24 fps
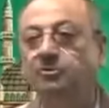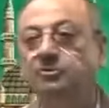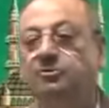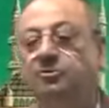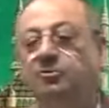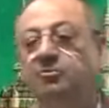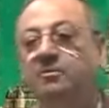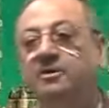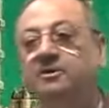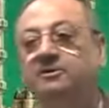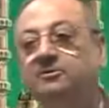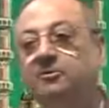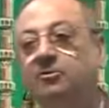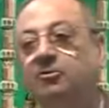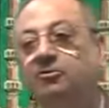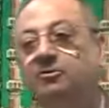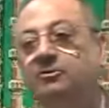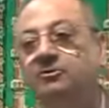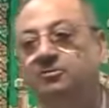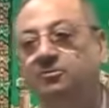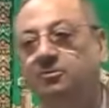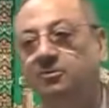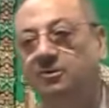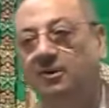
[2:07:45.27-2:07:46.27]
so mislu
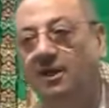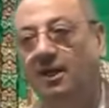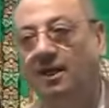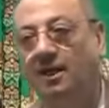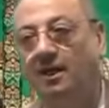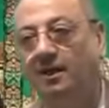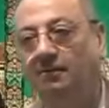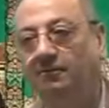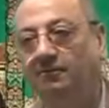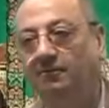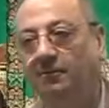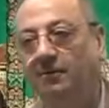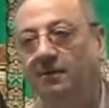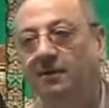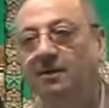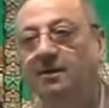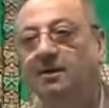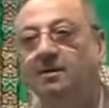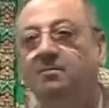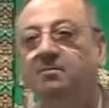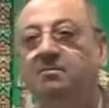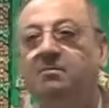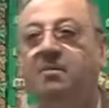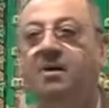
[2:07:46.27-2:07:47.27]
is mudaf,
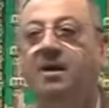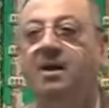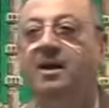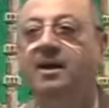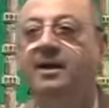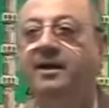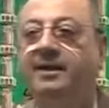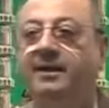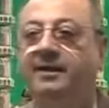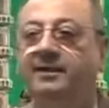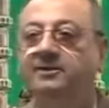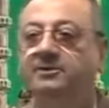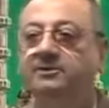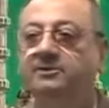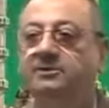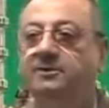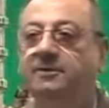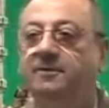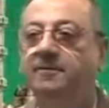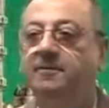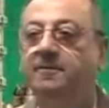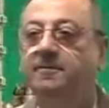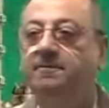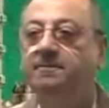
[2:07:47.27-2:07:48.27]
ma is
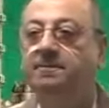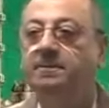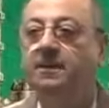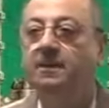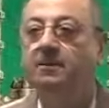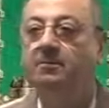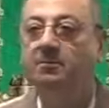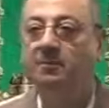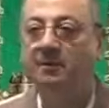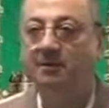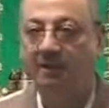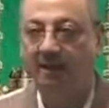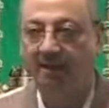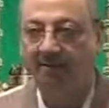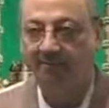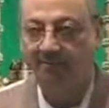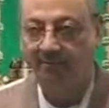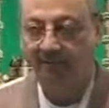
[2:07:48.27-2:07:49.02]
mudaf